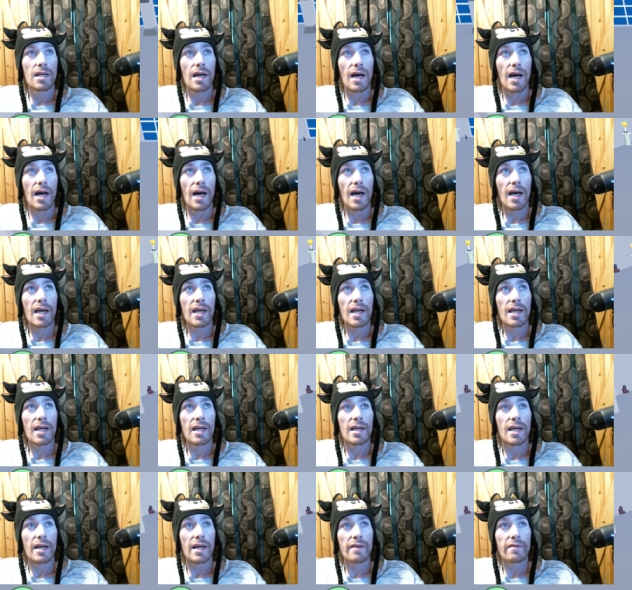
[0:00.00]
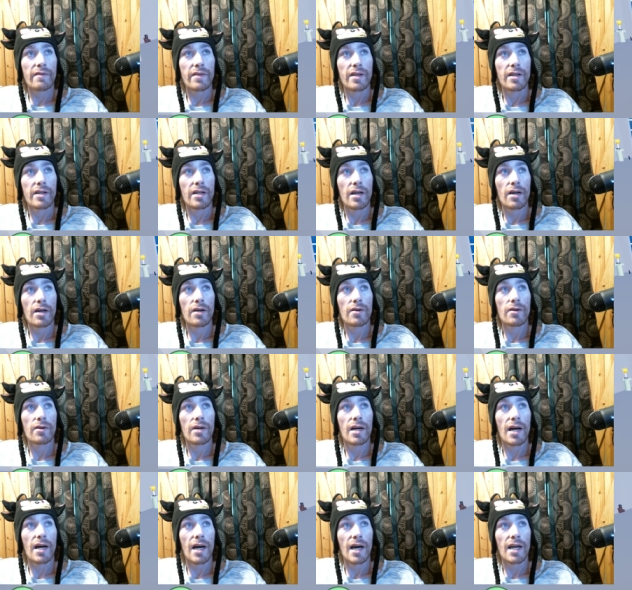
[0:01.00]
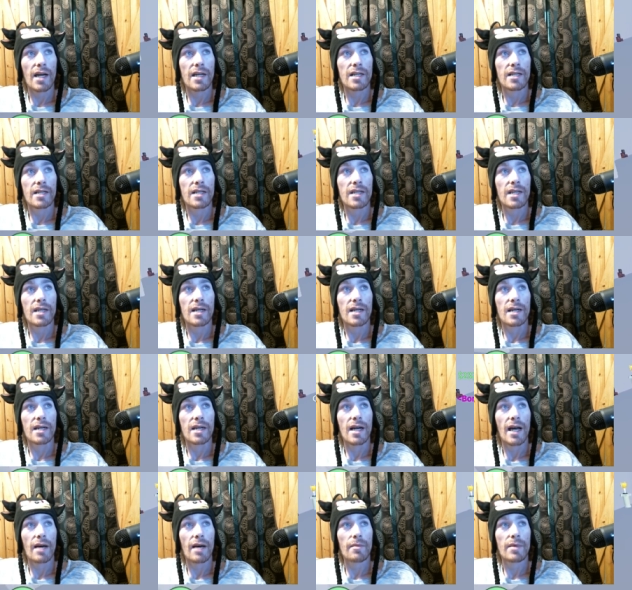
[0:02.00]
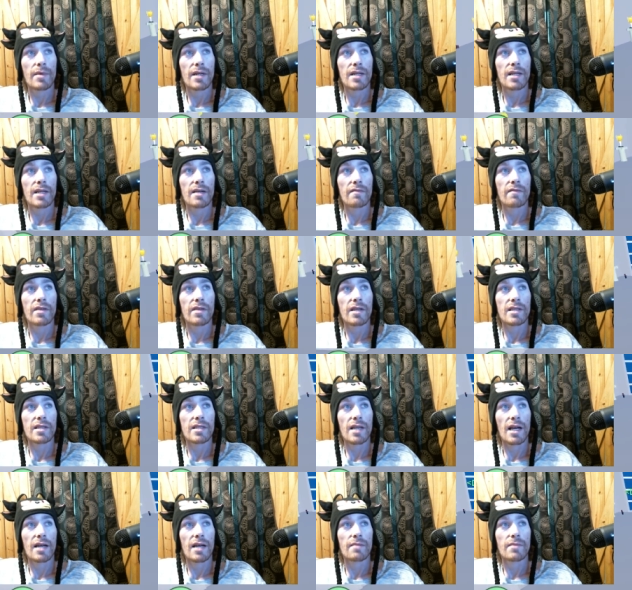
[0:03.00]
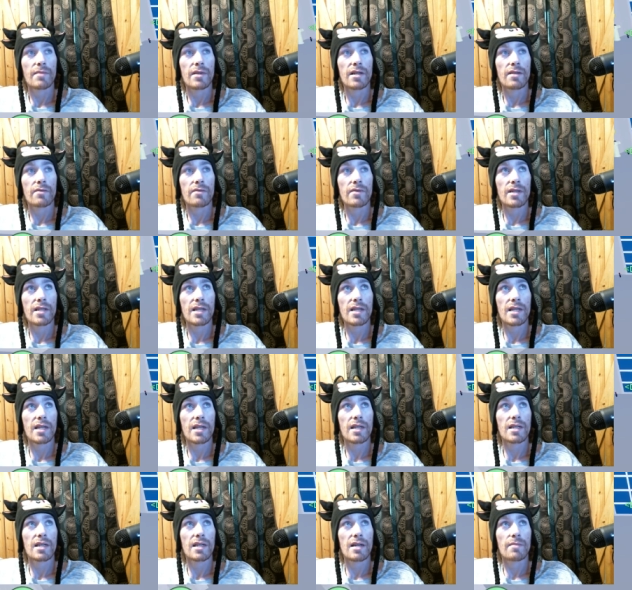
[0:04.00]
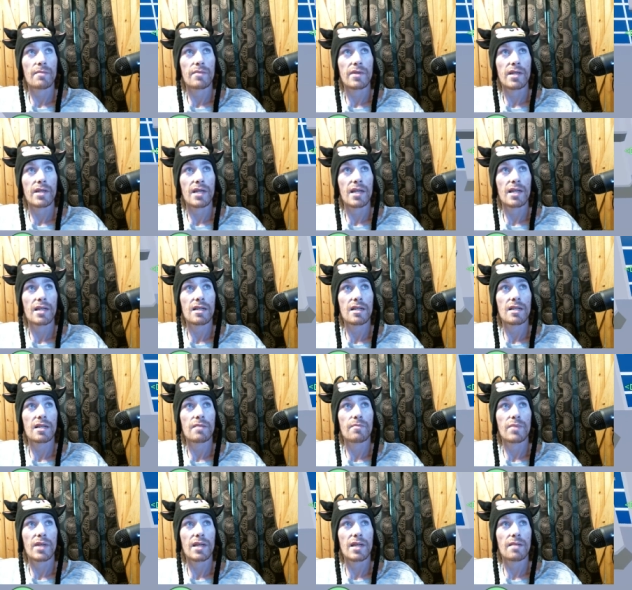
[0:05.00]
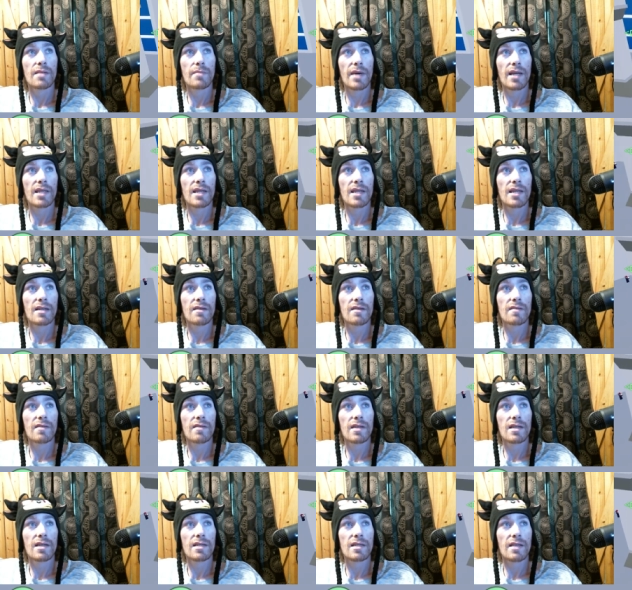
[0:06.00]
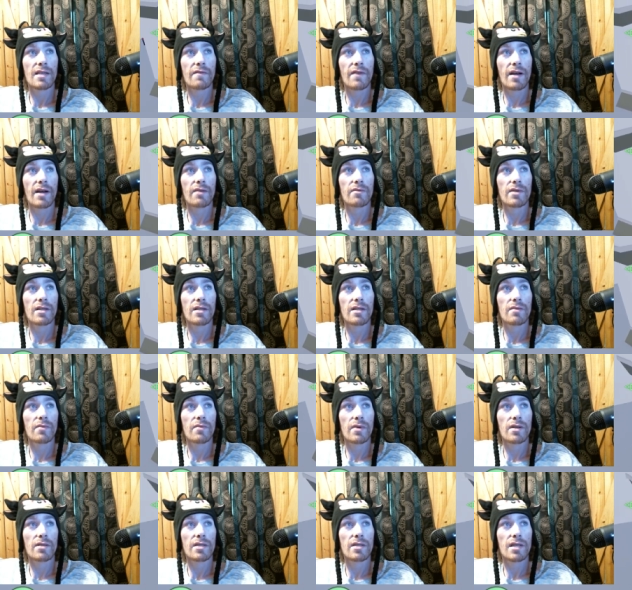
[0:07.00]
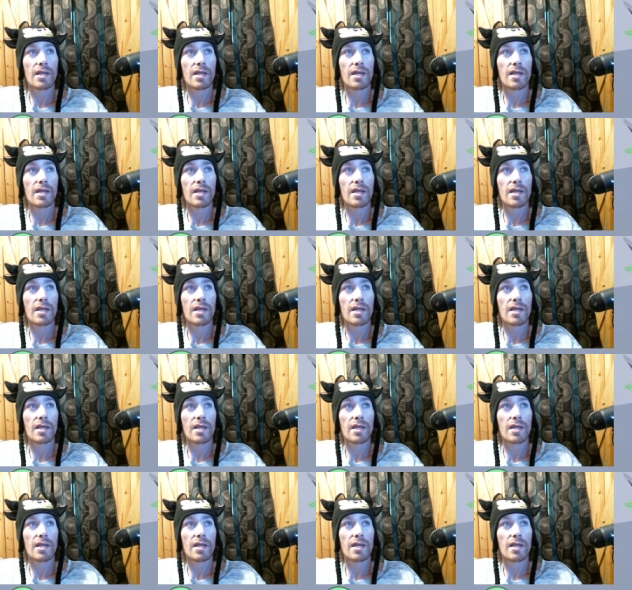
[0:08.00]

I have no idea how many of these I'm going to really end up needing to beat by the end of this if I really want to